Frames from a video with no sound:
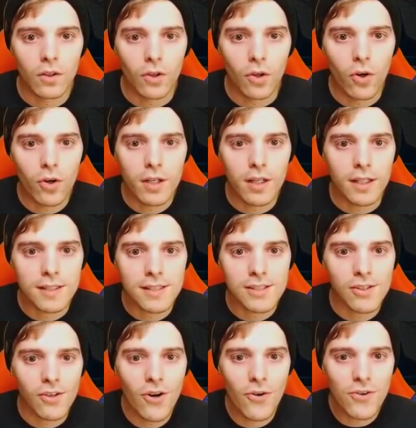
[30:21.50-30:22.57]
Or
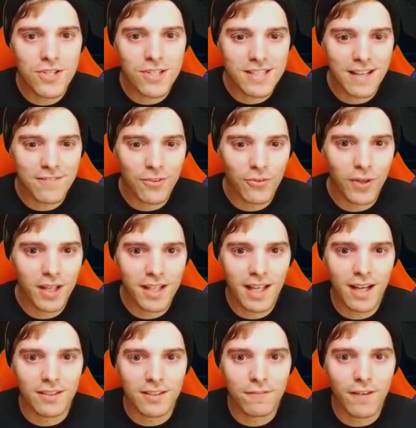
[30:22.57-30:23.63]
not, or just have to wait it
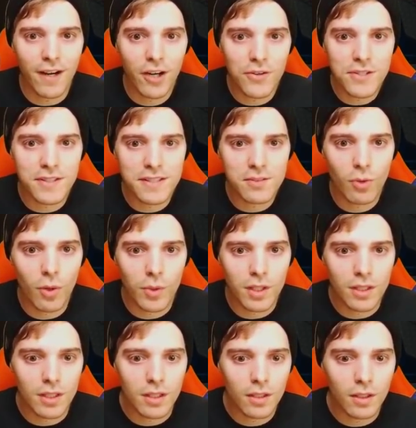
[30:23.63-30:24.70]
out. The Fire Crystal is what we need,